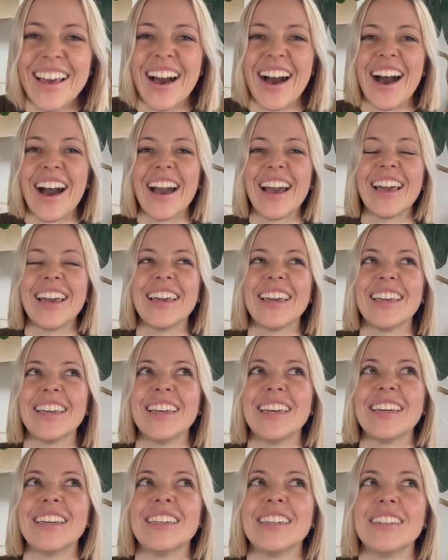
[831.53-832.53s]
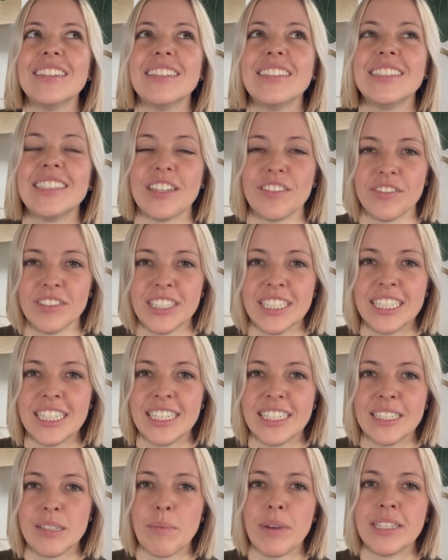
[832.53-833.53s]
I definitely did
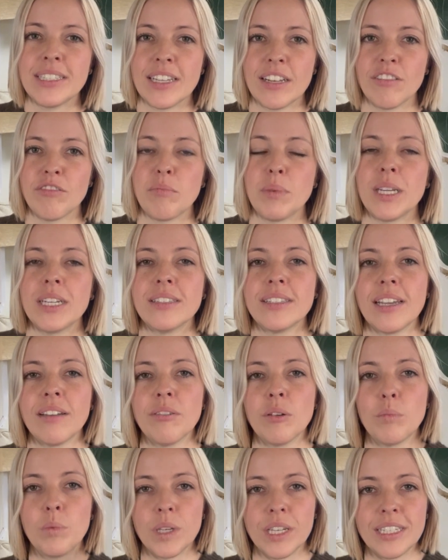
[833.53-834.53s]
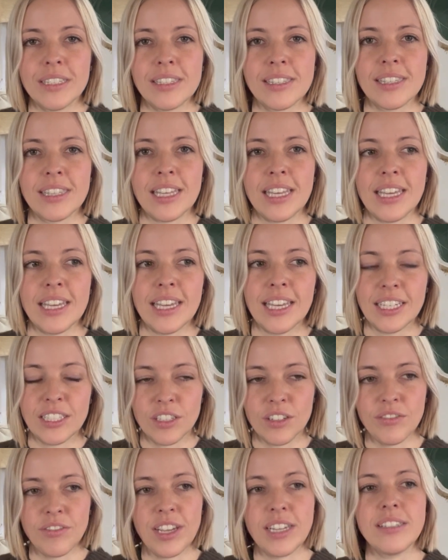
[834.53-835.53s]
it to myself because I replaced the
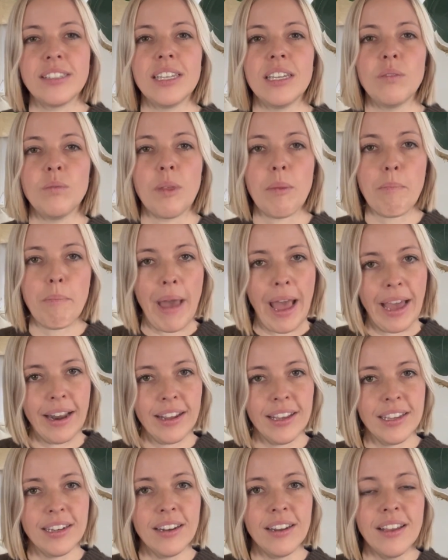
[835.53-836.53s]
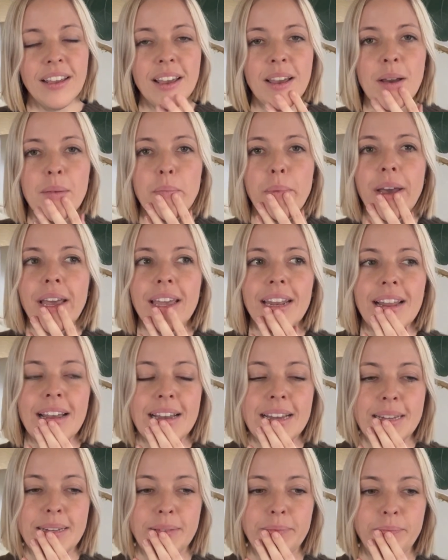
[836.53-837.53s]
interfacing with batting, but
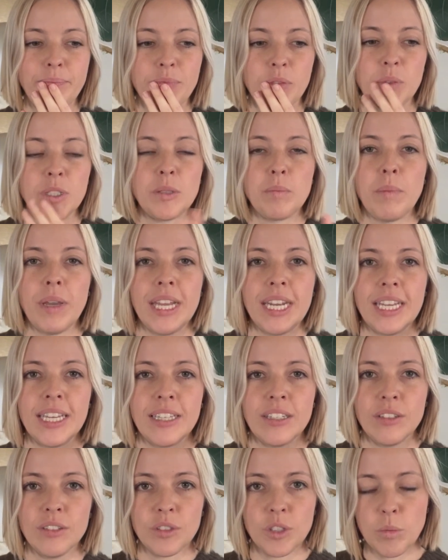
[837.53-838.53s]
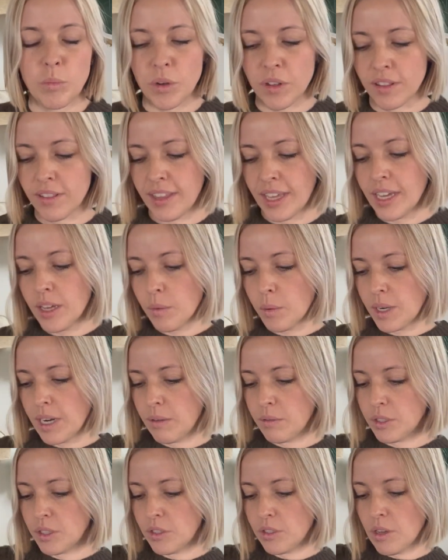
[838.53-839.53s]
which made it super thick when I
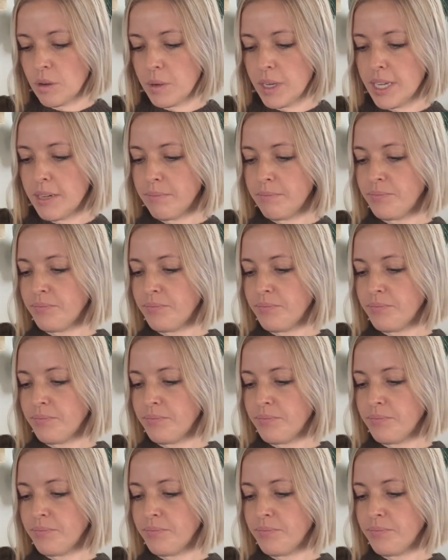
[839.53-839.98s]
was sewing.